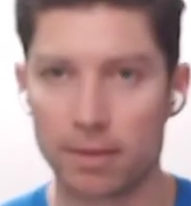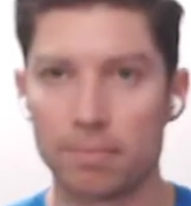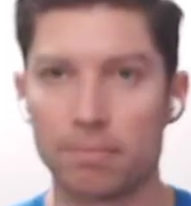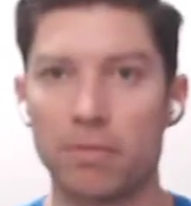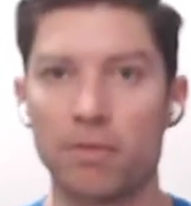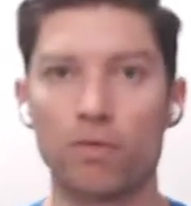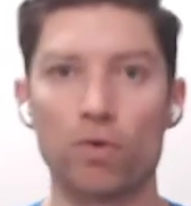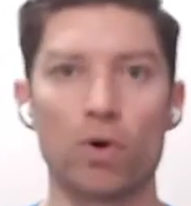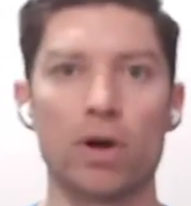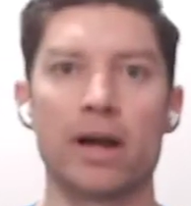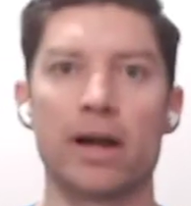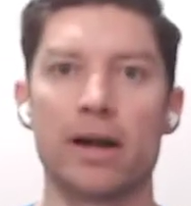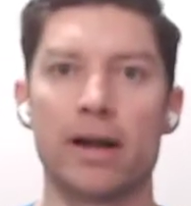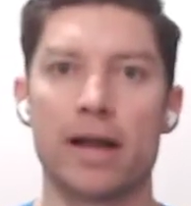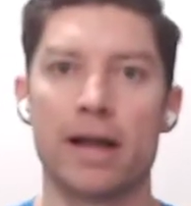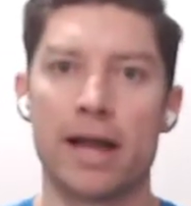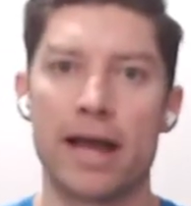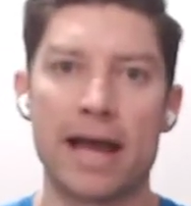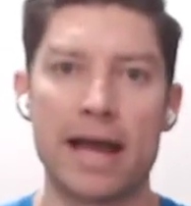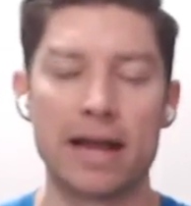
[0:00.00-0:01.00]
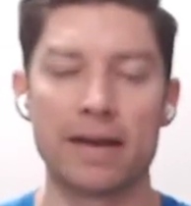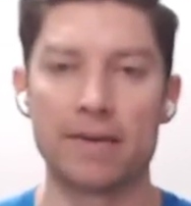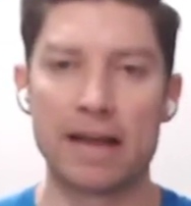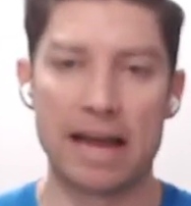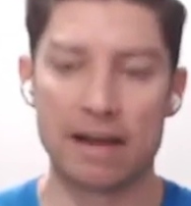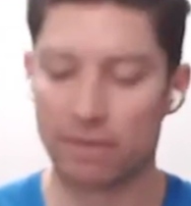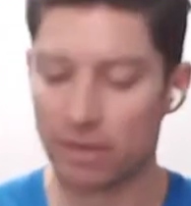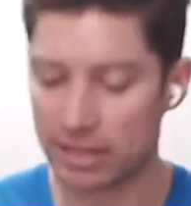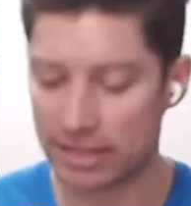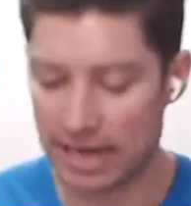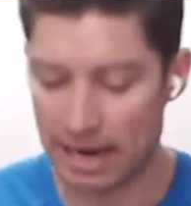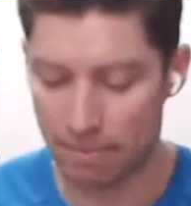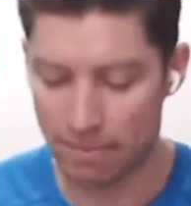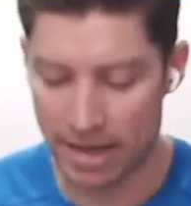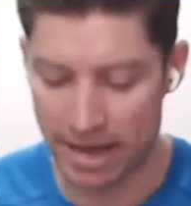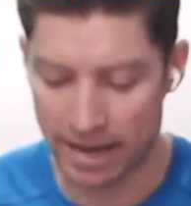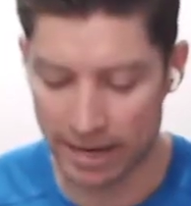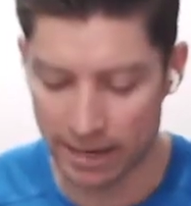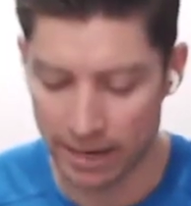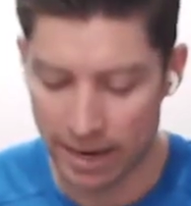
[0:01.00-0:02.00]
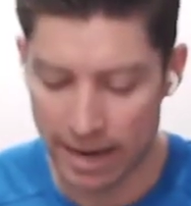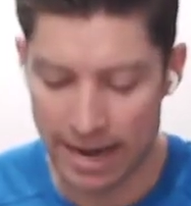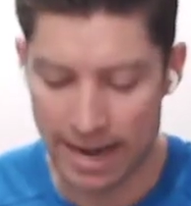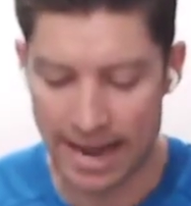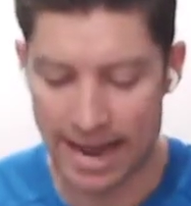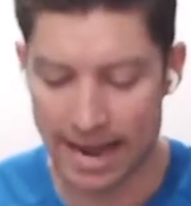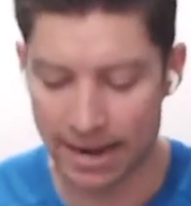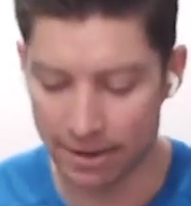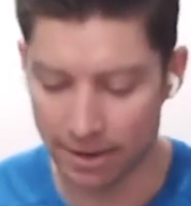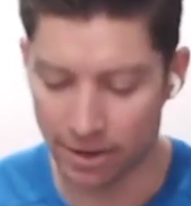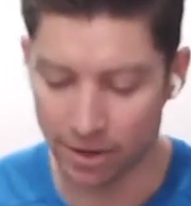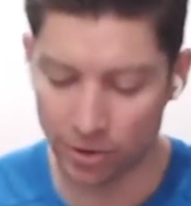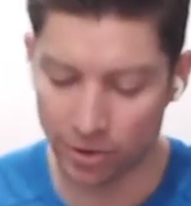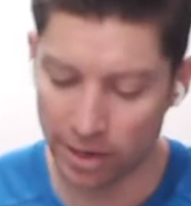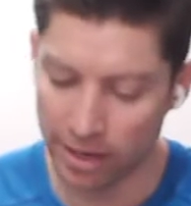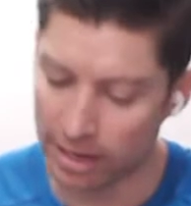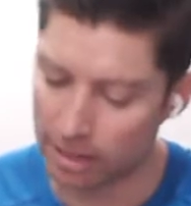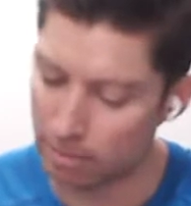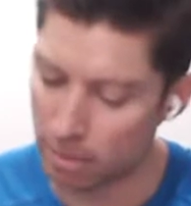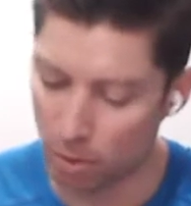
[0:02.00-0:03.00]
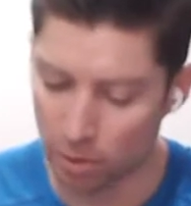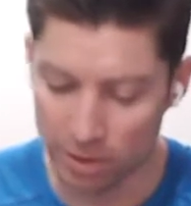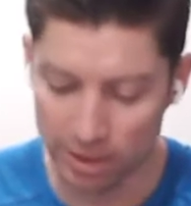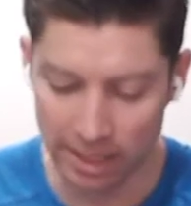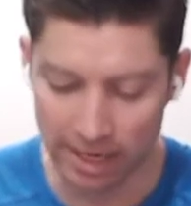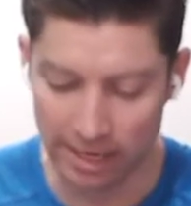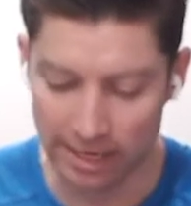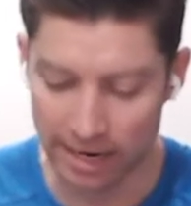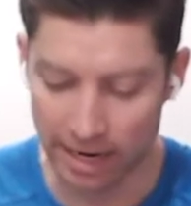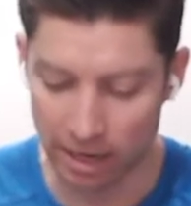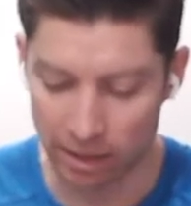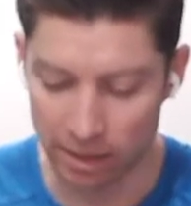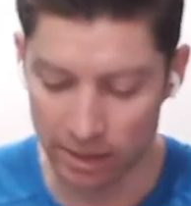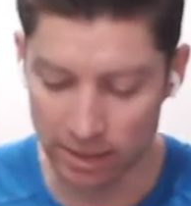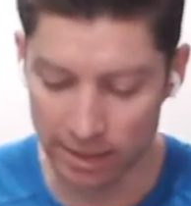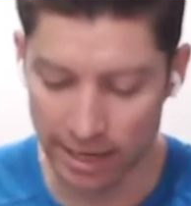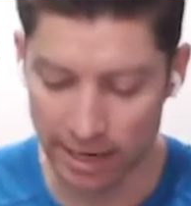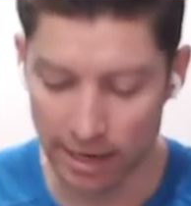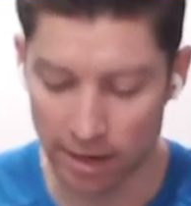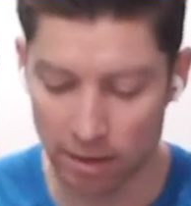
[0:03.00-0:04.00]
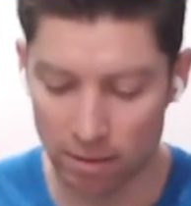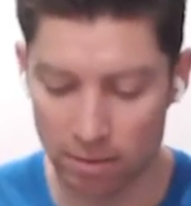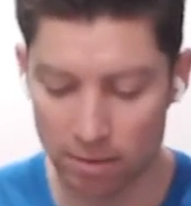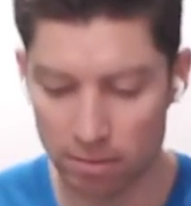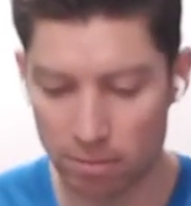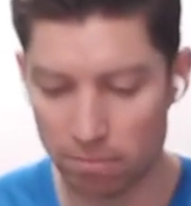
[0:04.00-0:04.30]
Before every time that I add an ingredient, I'm always going to tare the scale.